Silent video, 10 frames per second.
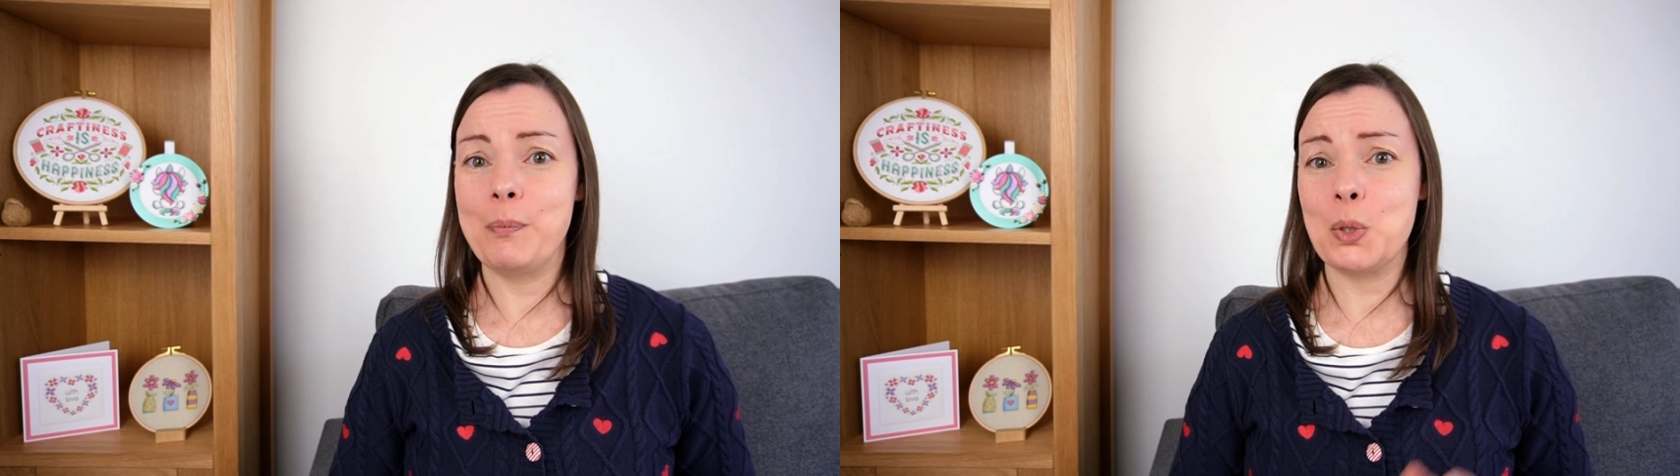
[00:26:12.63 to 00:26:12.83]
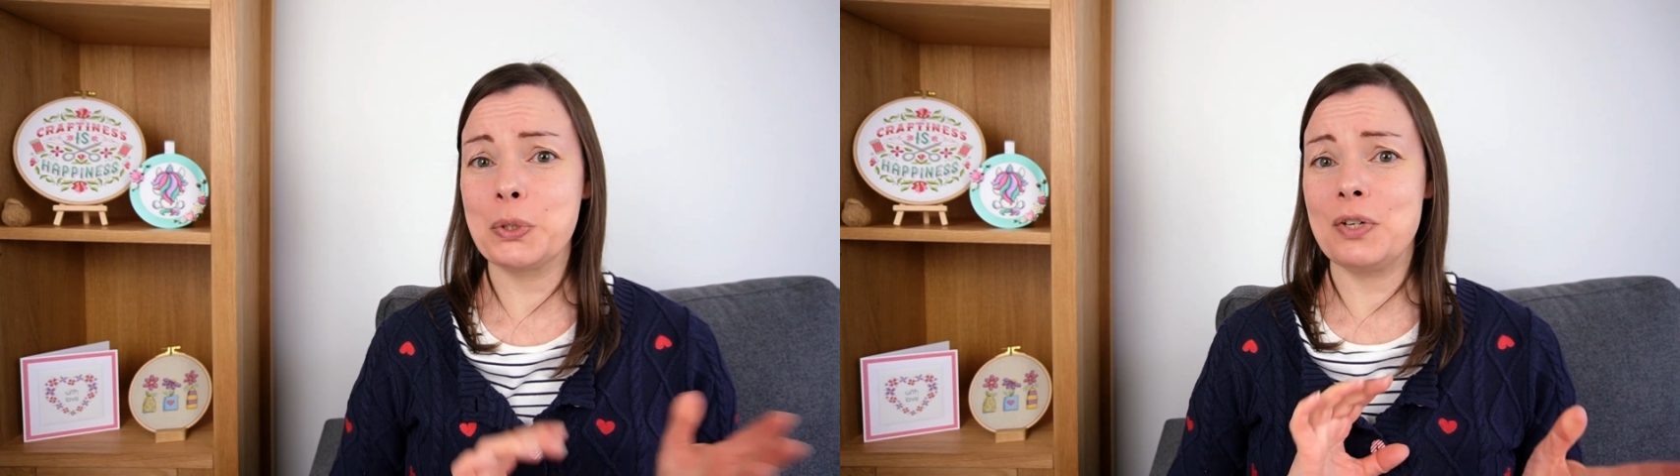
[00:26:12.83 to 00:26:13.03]

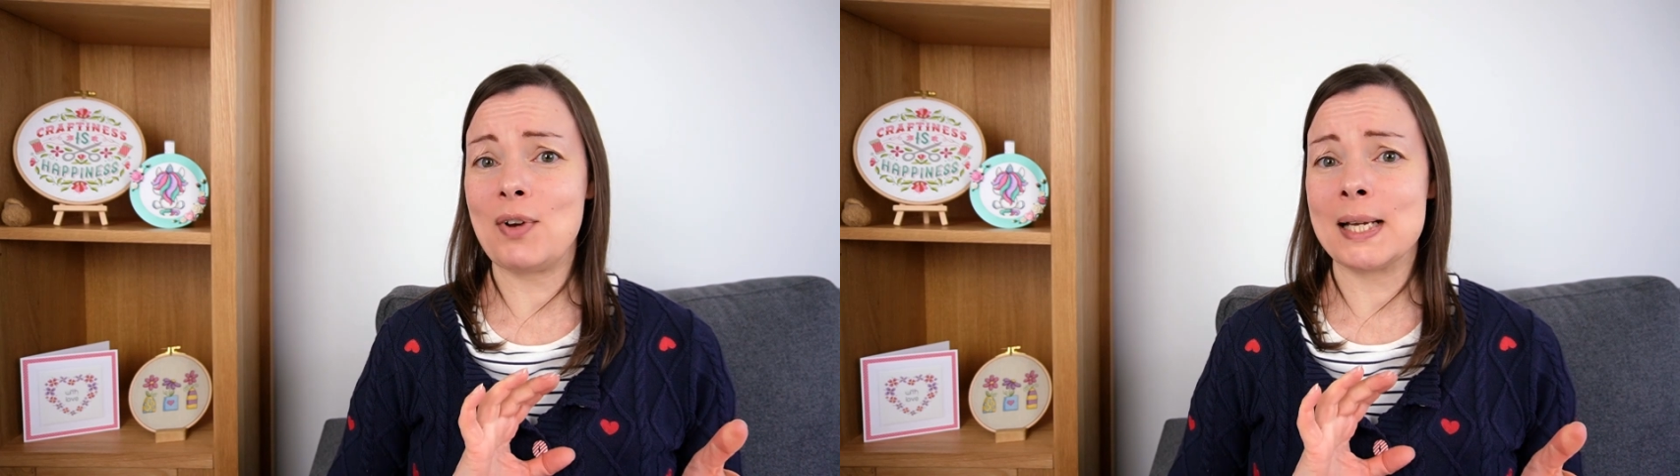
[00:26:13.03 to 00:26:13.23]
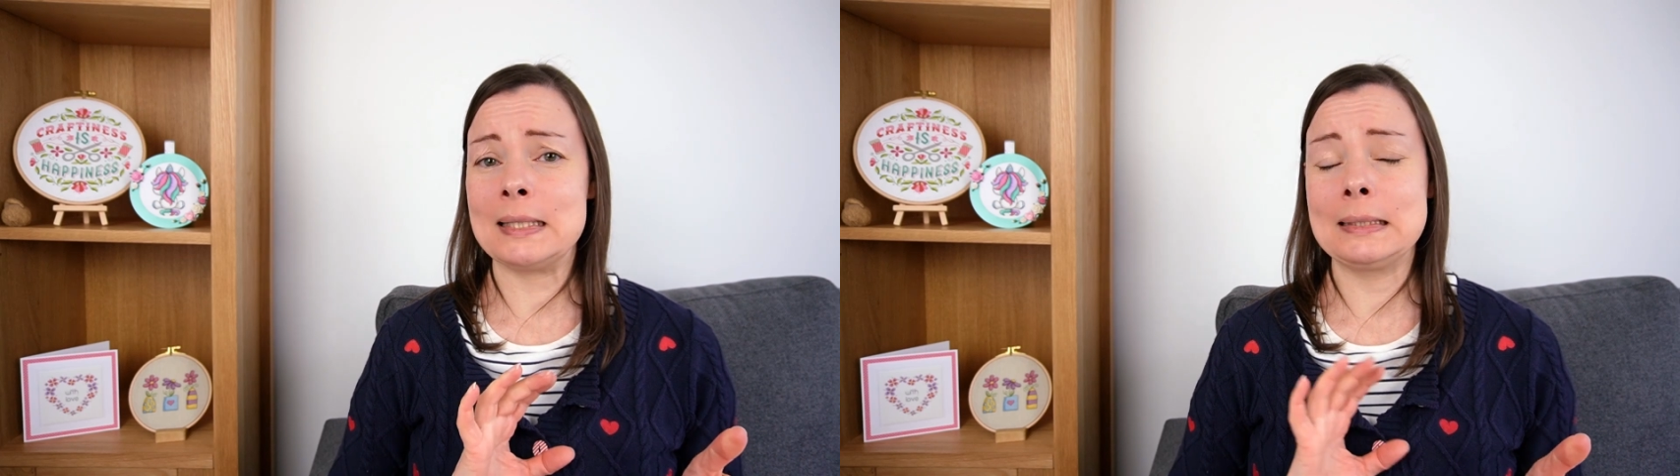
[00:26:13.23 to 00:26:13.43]
but also
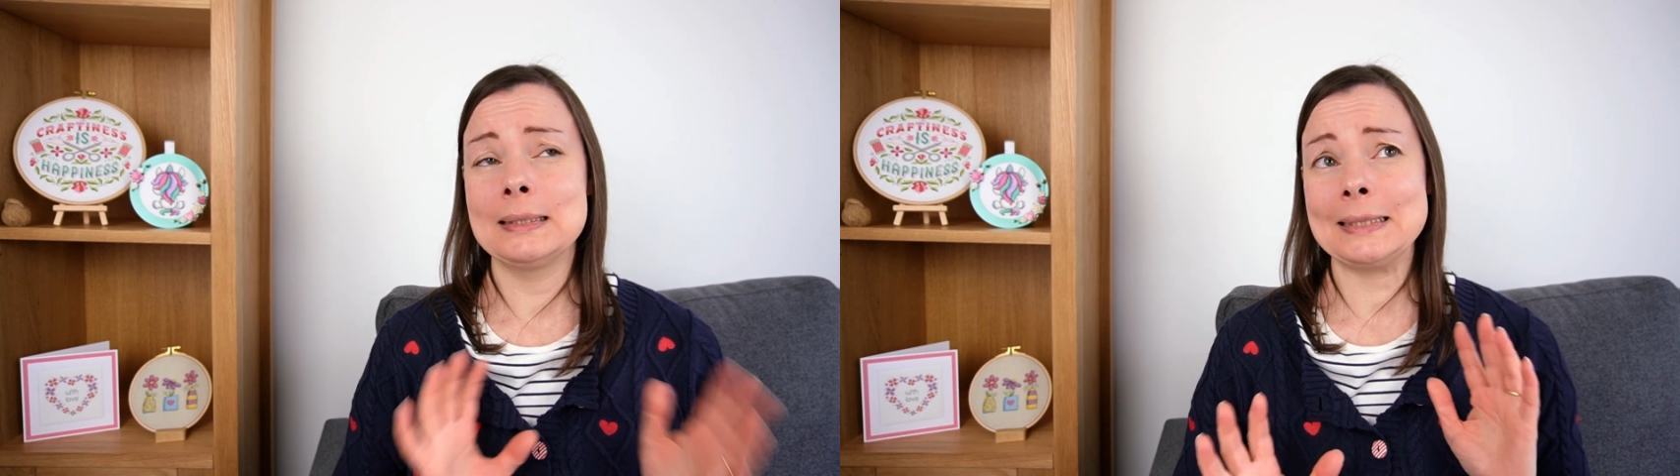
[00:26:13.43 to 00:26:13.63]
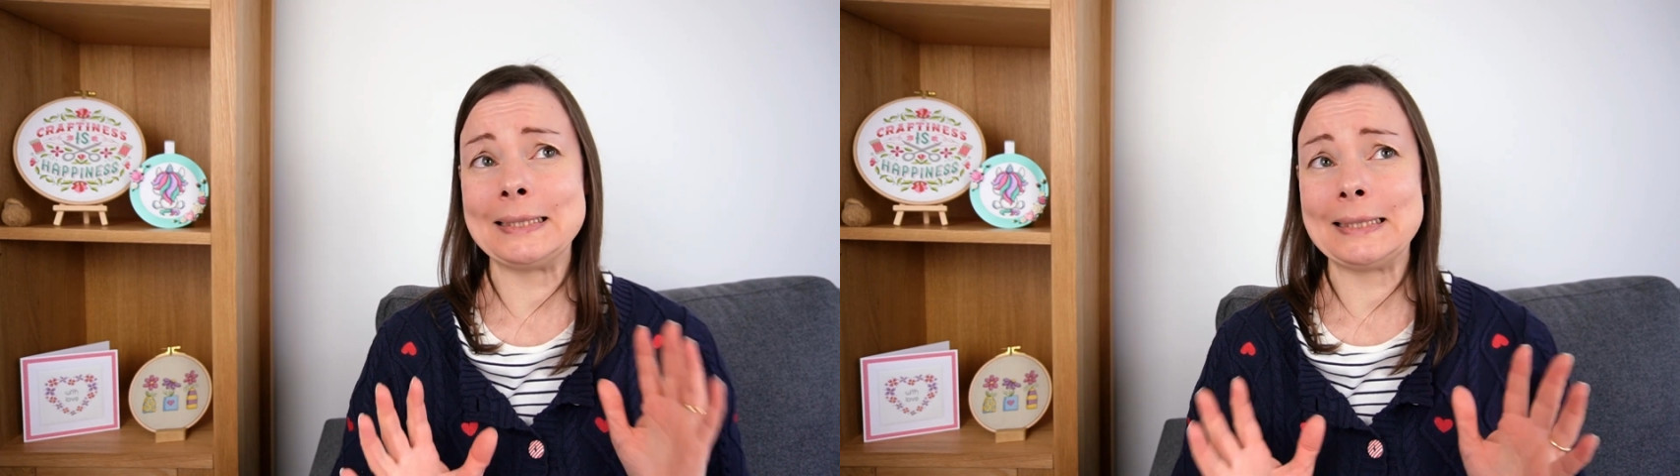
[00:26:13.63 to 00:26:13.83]
dragon.
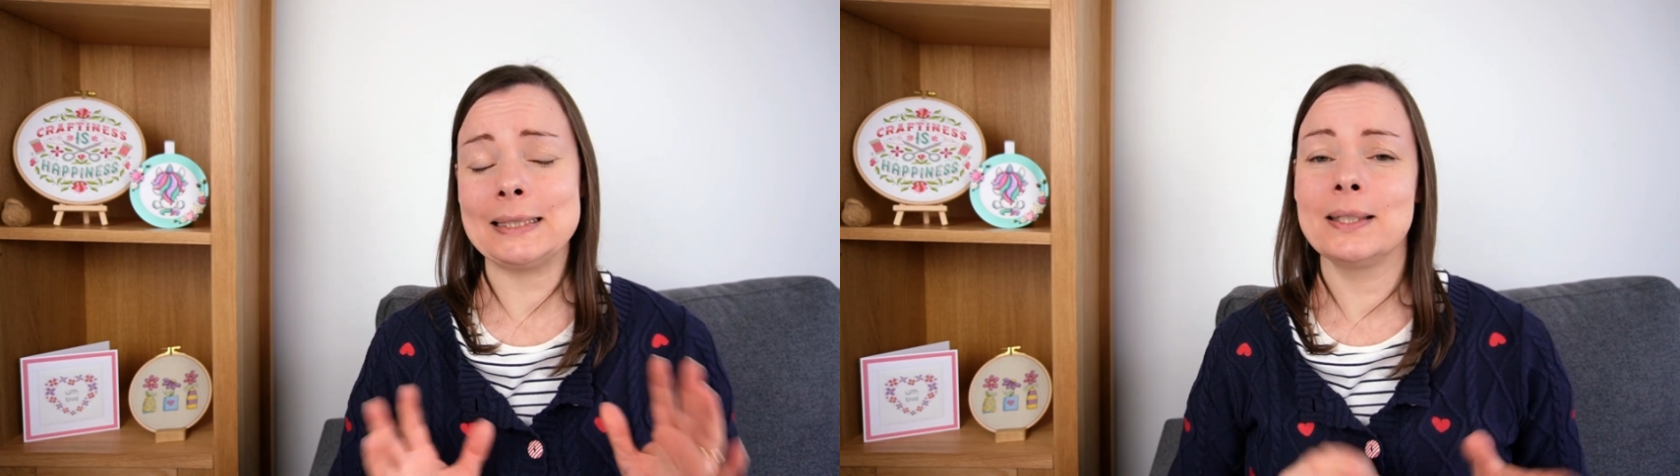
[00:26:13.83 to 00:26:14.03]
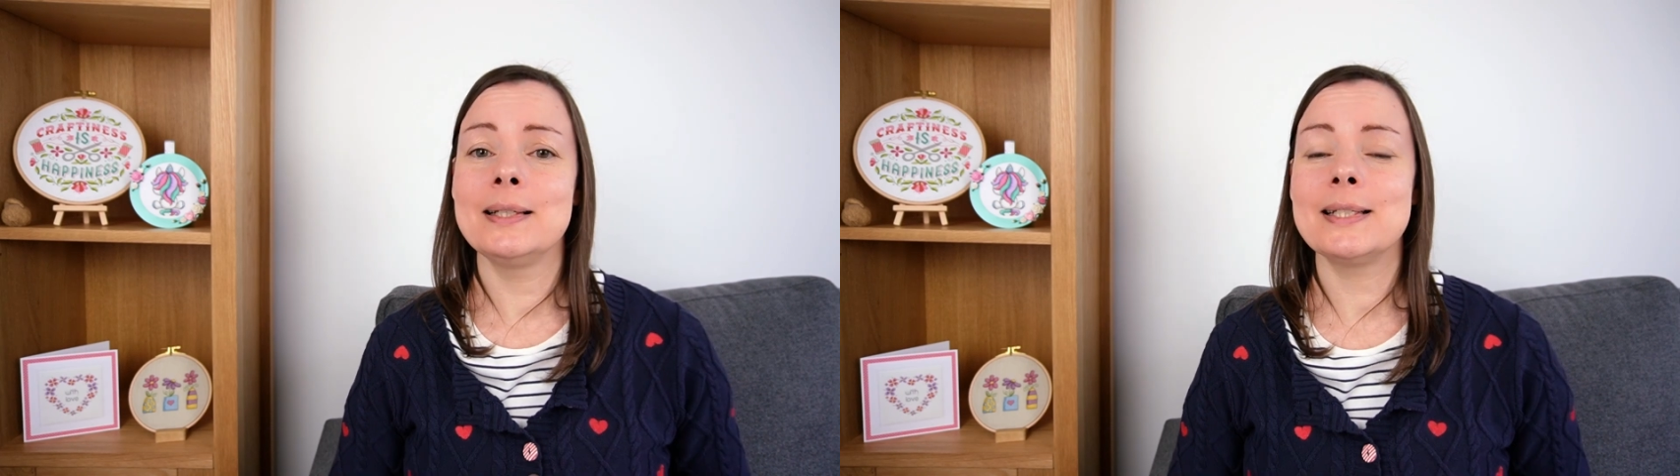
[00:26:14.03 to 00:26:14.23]

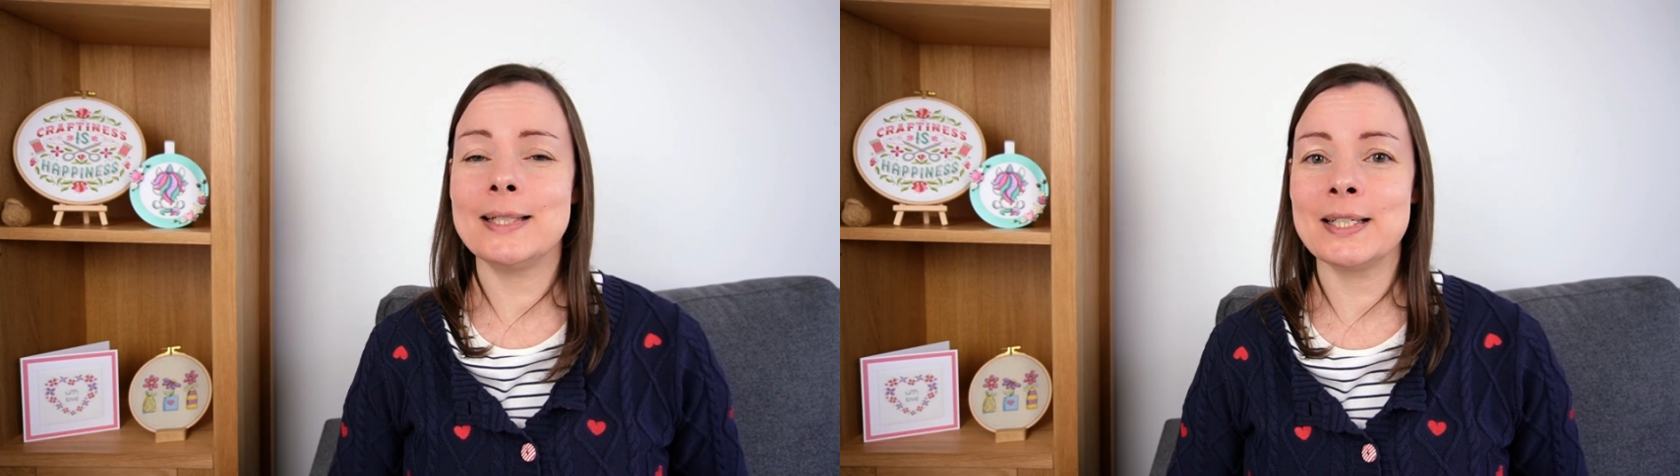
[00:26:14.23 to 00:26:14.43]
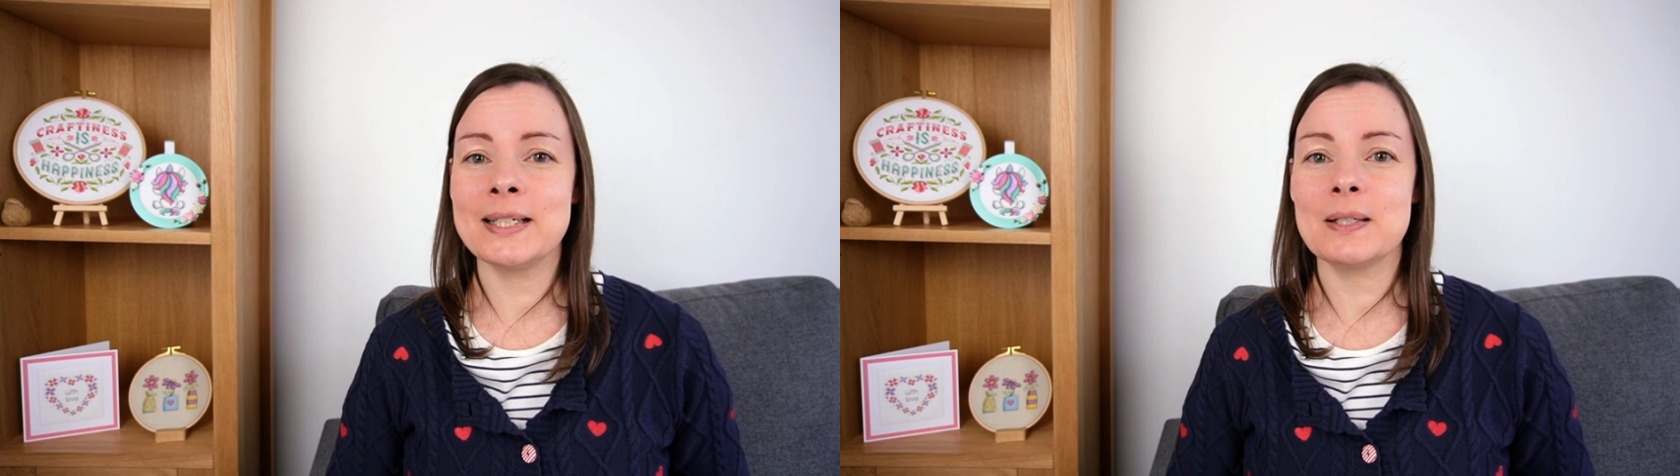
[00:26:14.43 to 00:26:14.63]

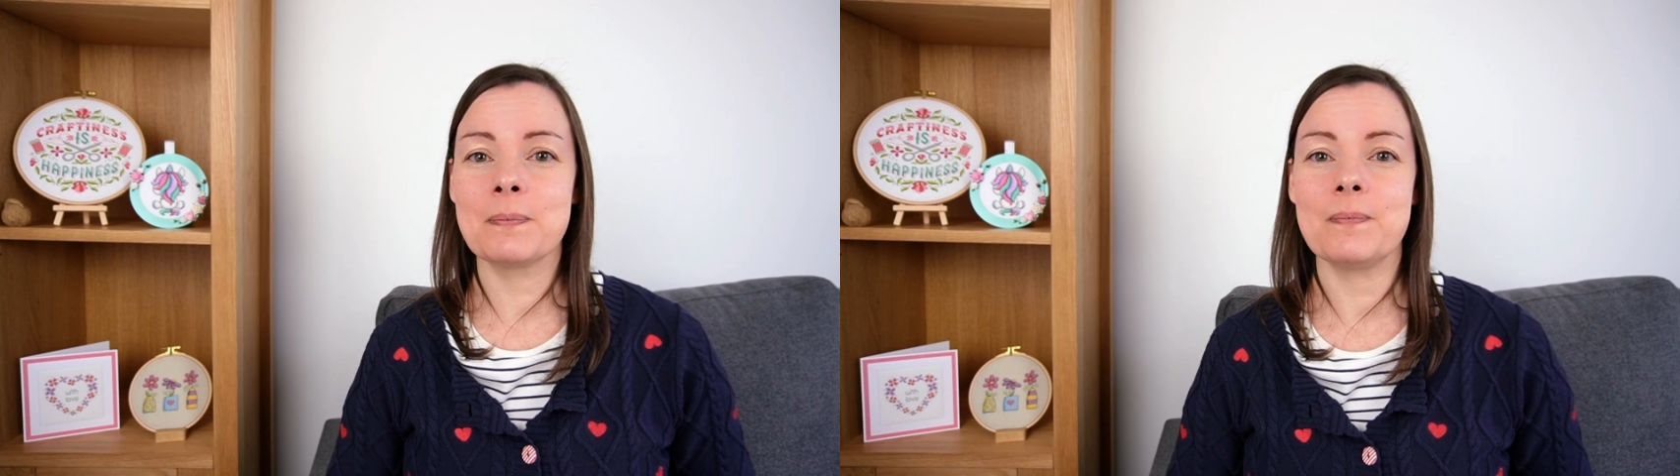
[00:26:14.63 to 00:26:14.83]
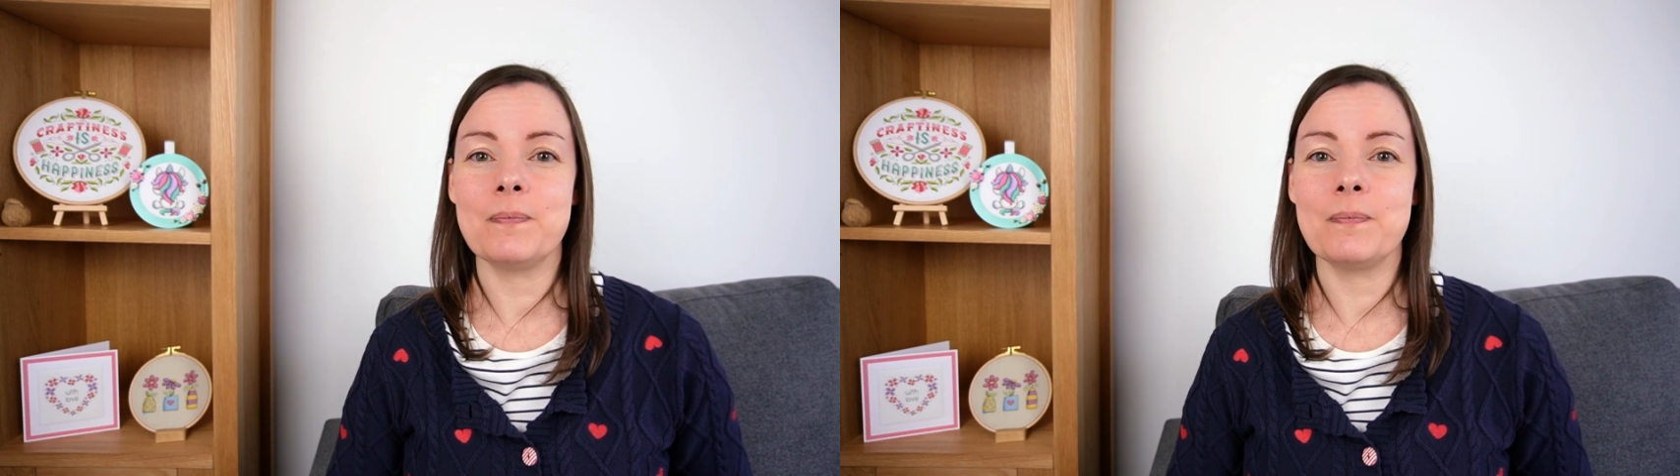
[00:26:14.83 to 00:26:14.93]
Decisions.